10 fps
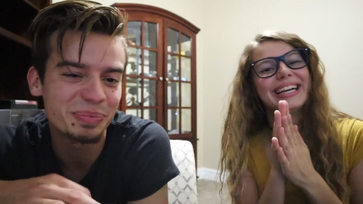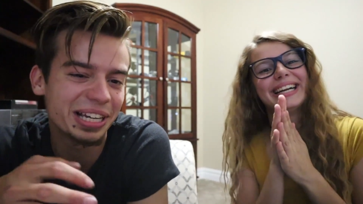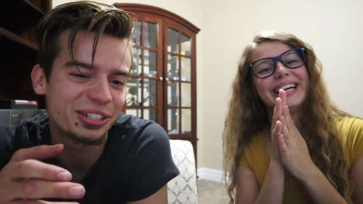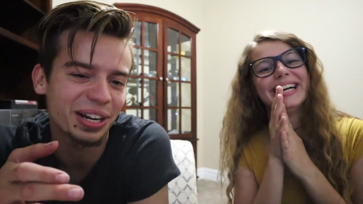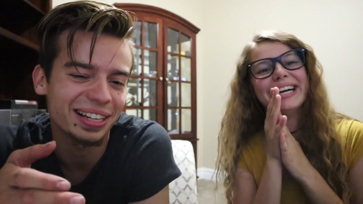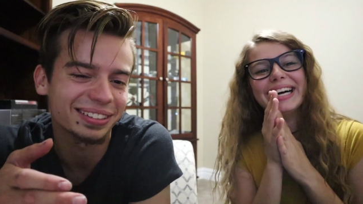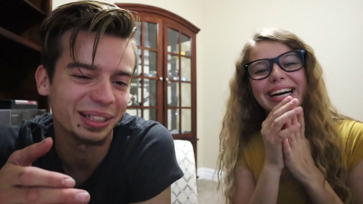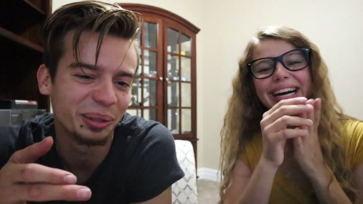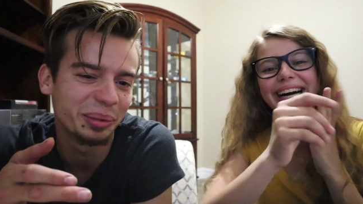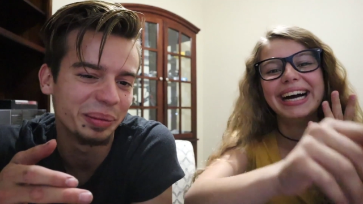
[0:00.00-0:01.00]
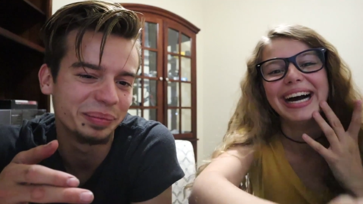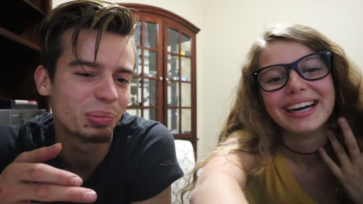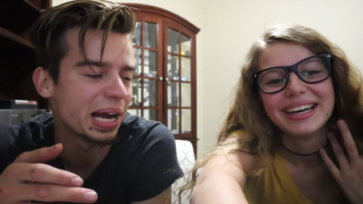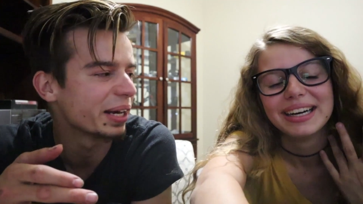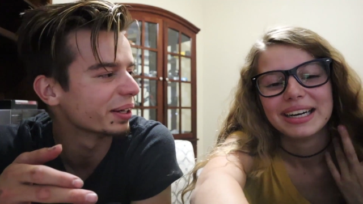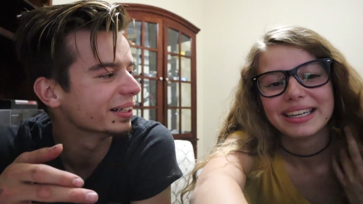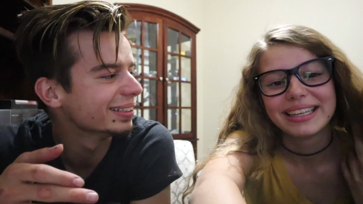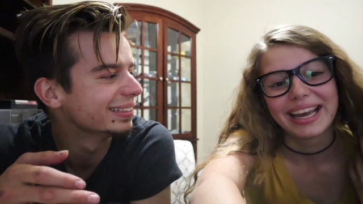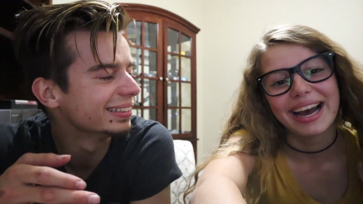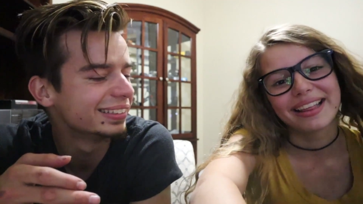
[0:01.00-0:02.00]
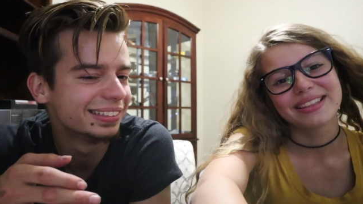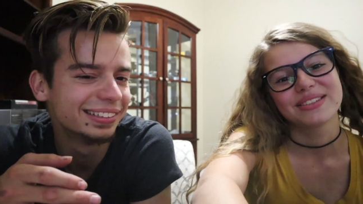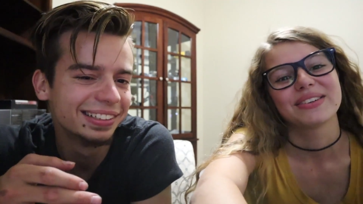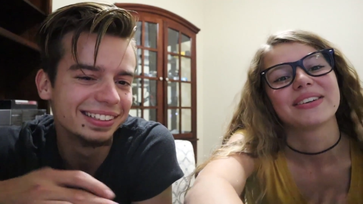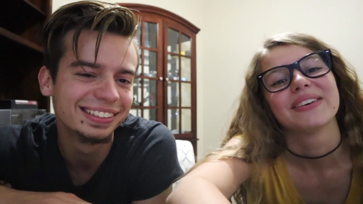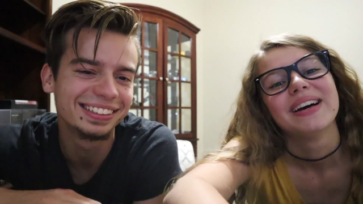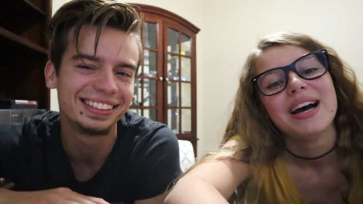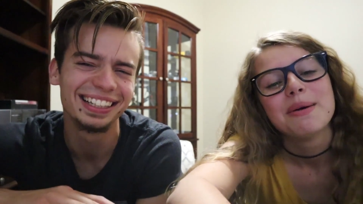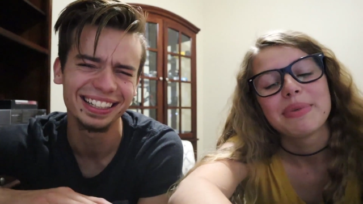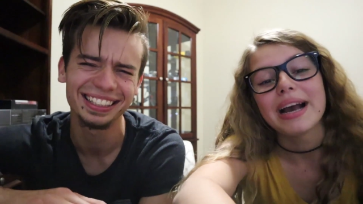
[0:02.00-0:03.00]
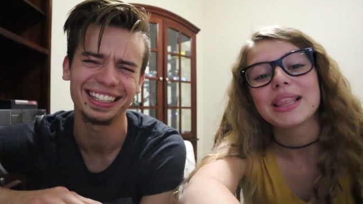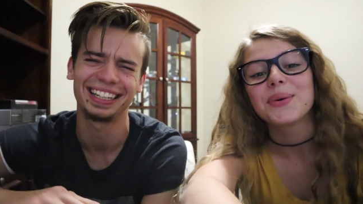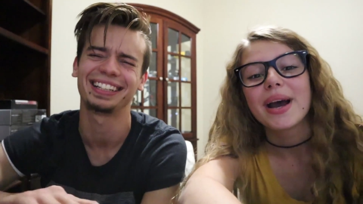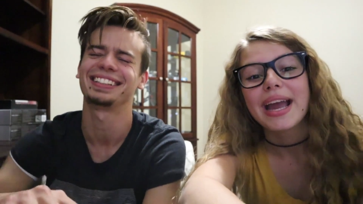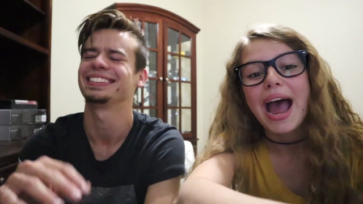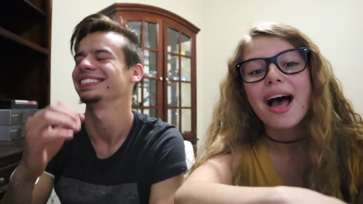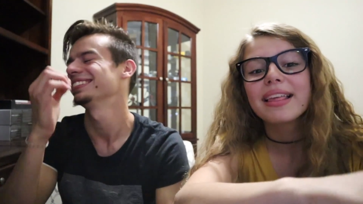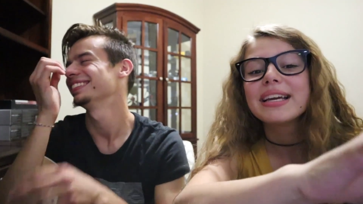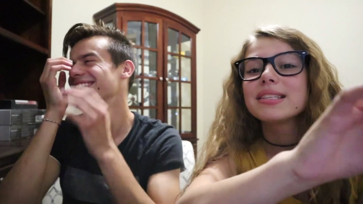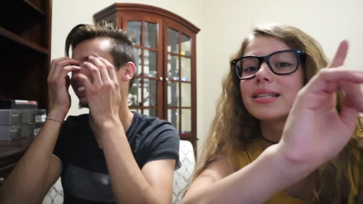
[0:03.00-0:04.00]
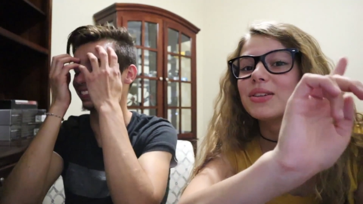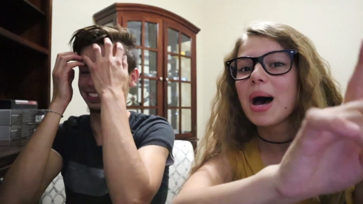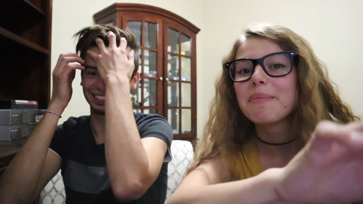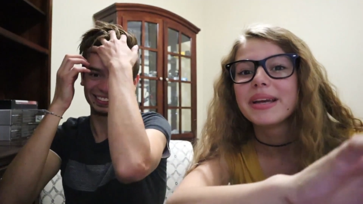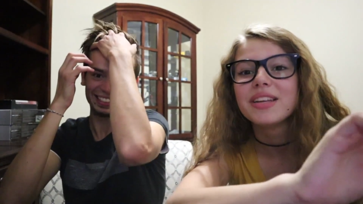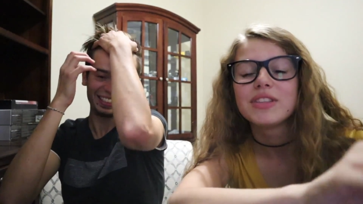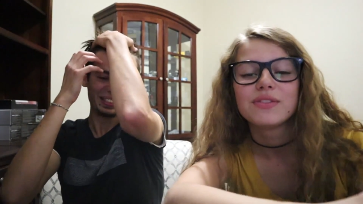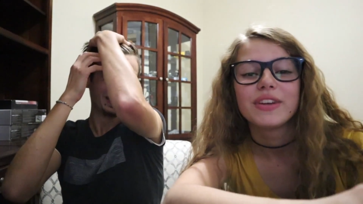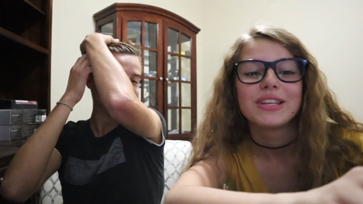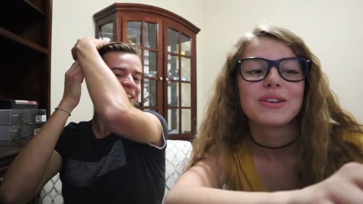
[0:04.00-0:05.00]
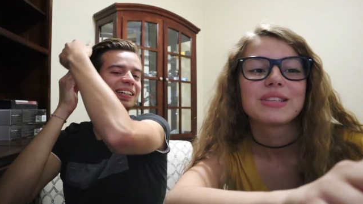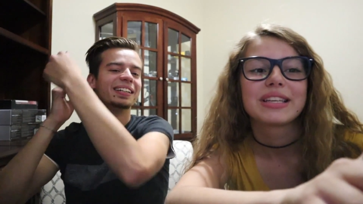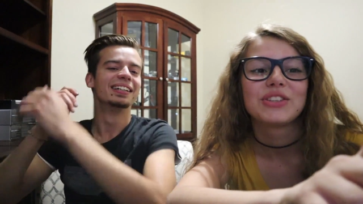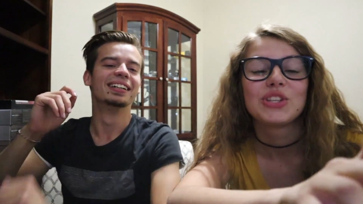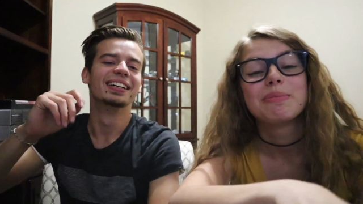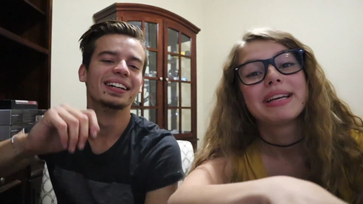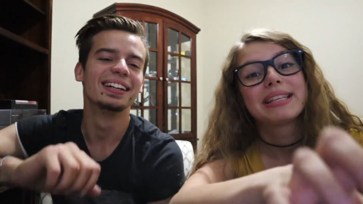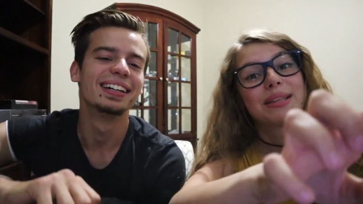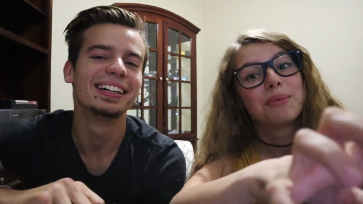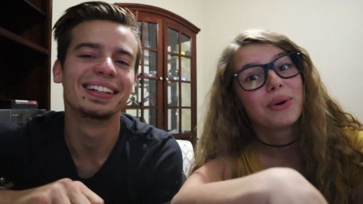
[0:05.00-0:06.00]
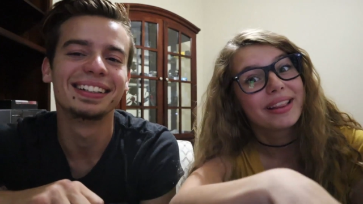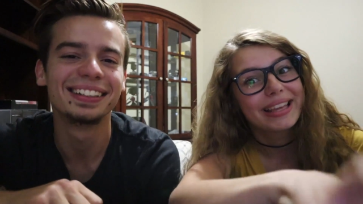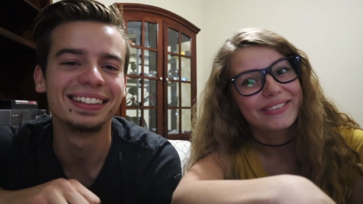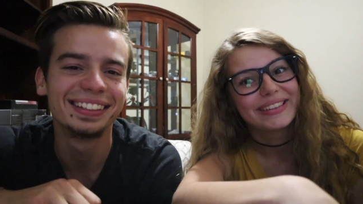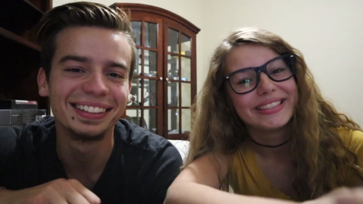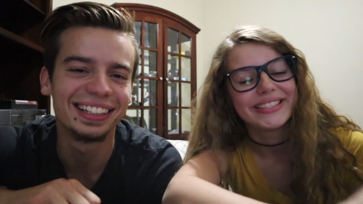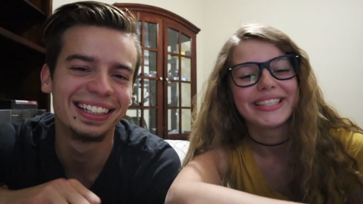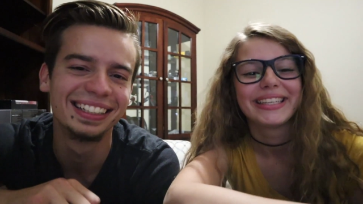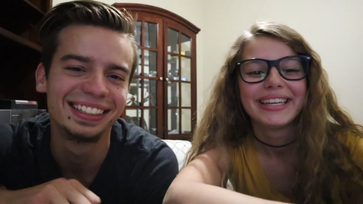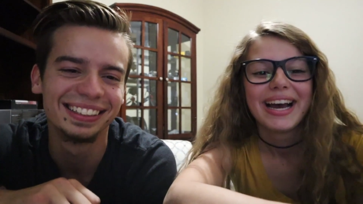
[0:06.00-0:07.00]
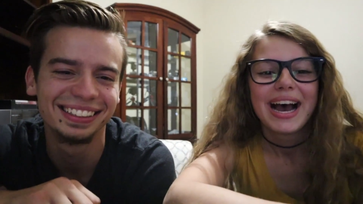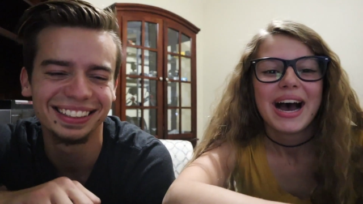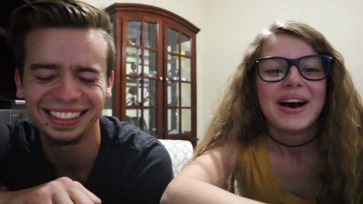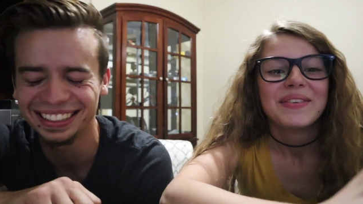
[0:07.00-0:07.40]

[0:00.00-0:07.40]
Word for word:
Speaker 1: Just makes your eyes a little bit brighter.
Speaker 2: Yeah, it's true. By the way, Allie is in not many of these videos because she makes them really cringy.